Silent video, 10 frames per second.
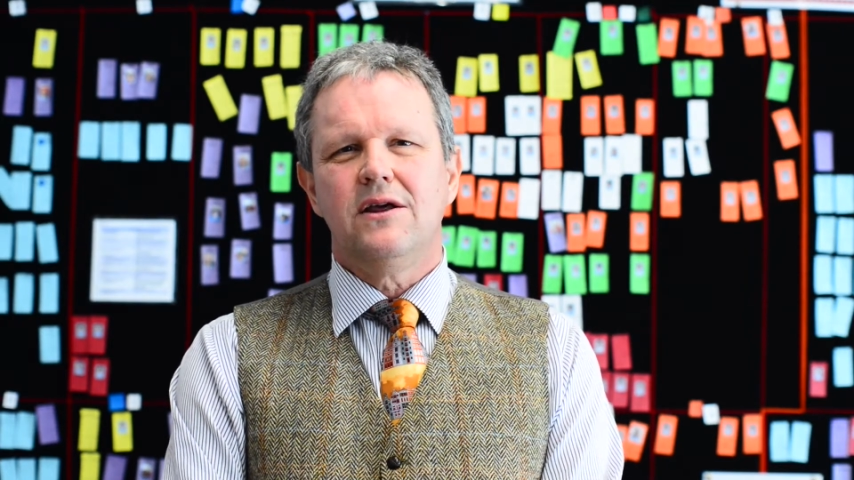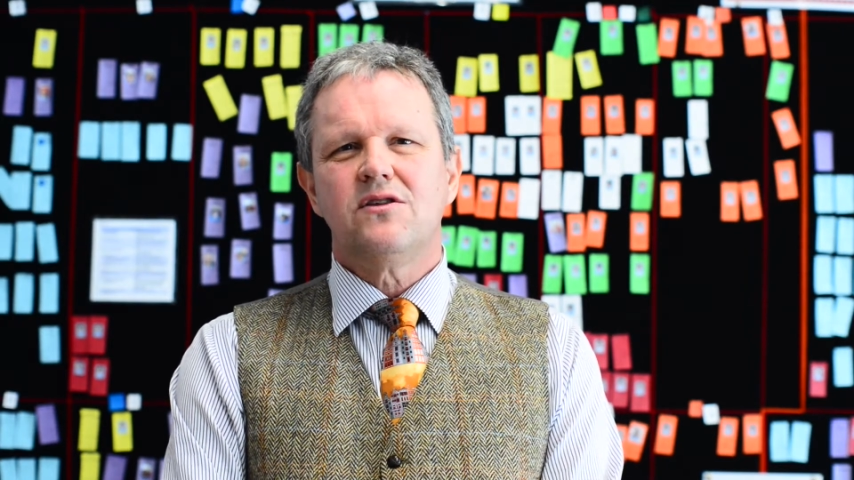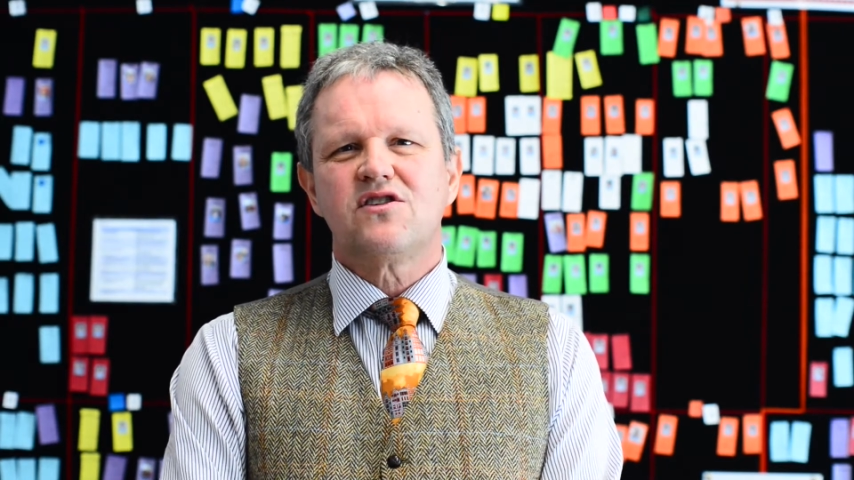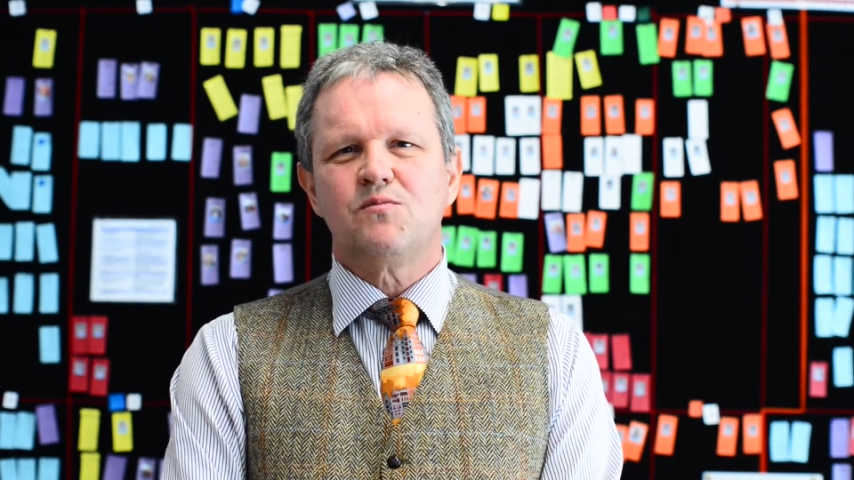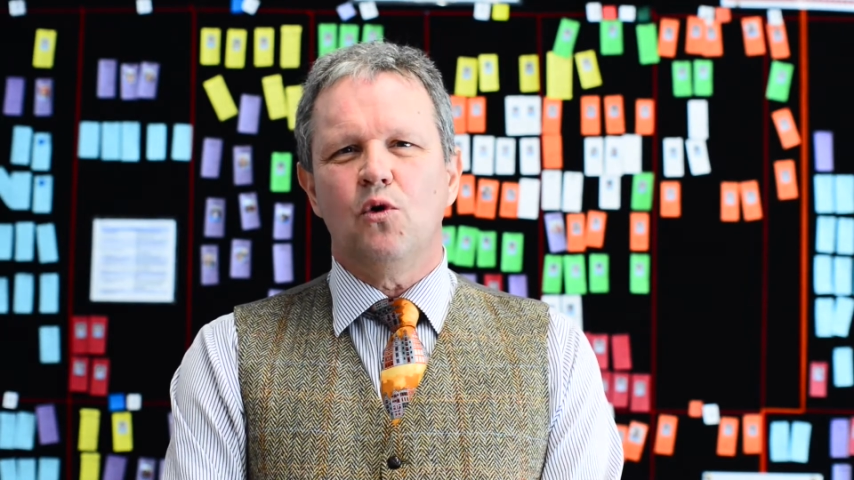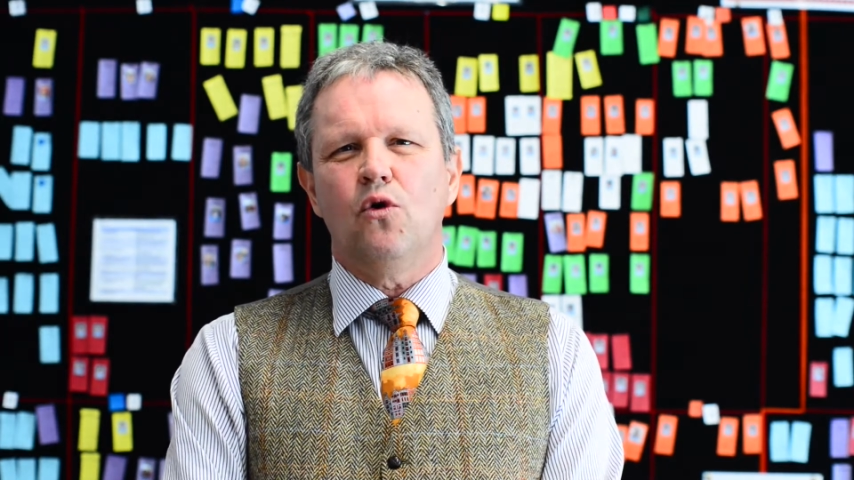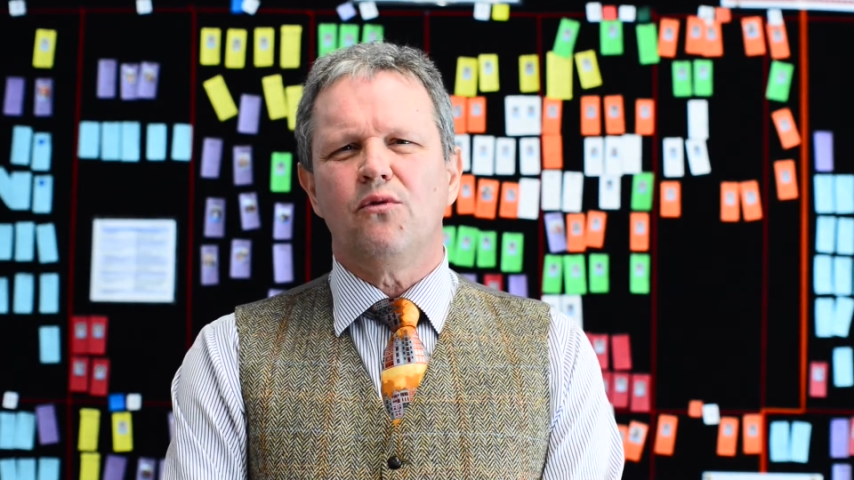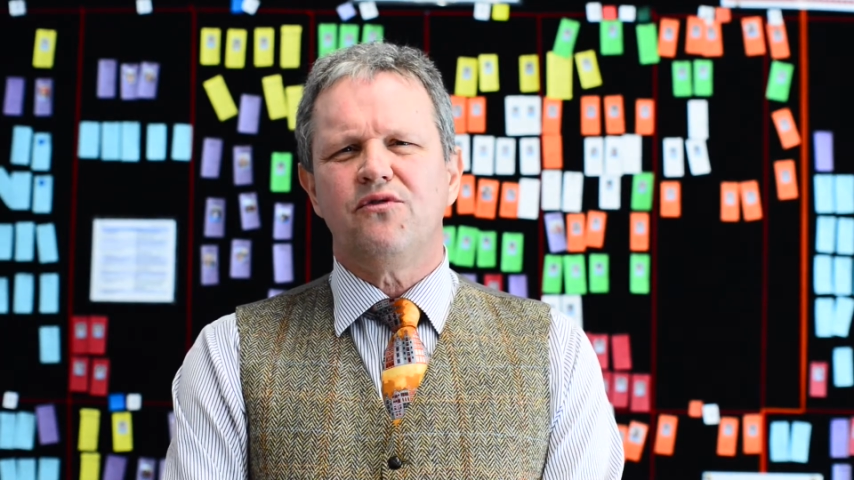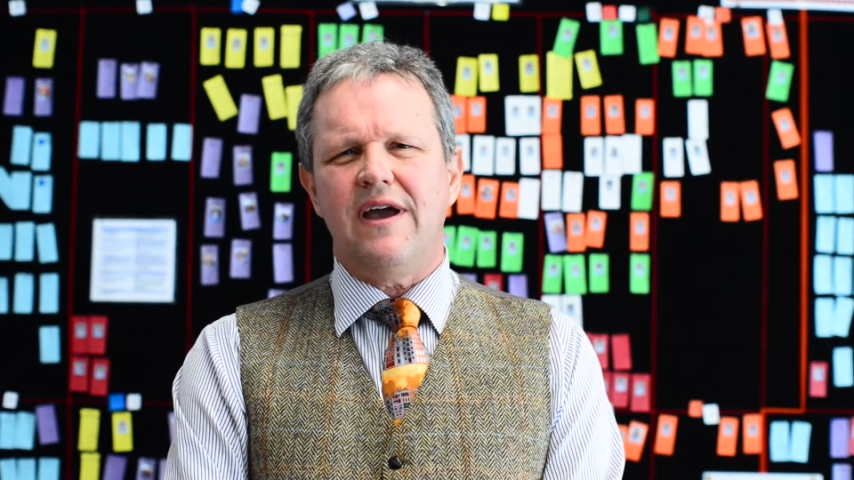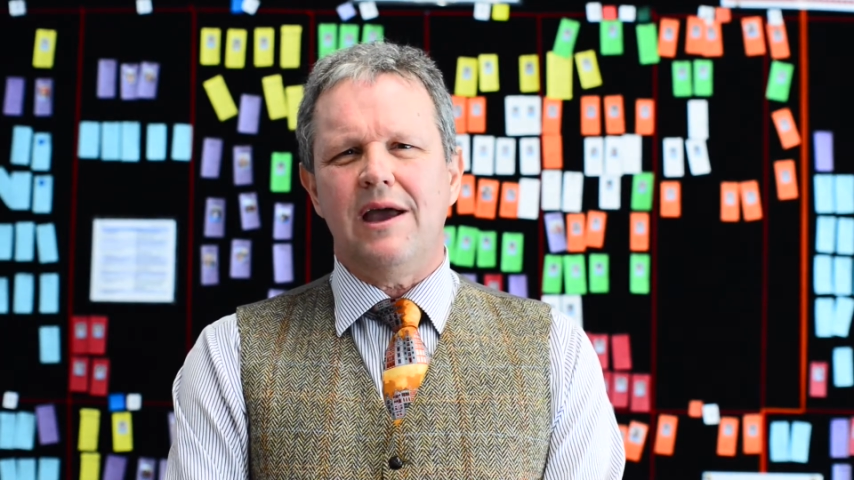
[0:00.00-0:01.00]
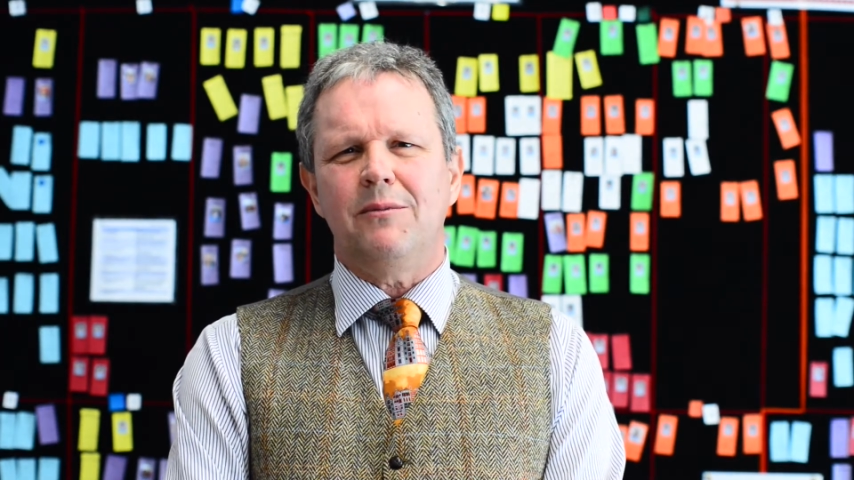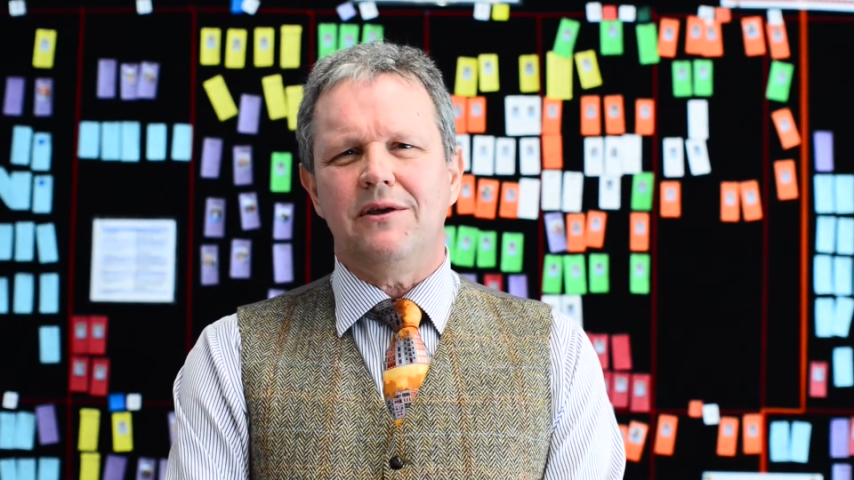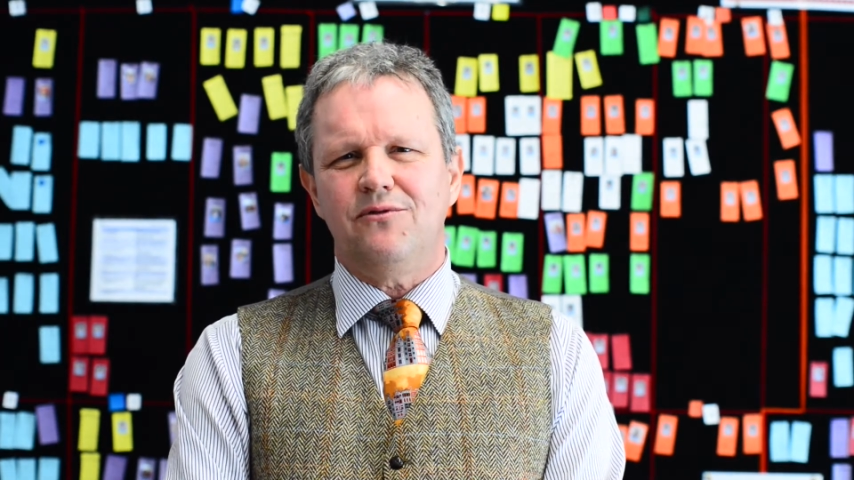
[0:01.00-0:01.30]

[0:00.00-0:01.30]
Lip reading: small family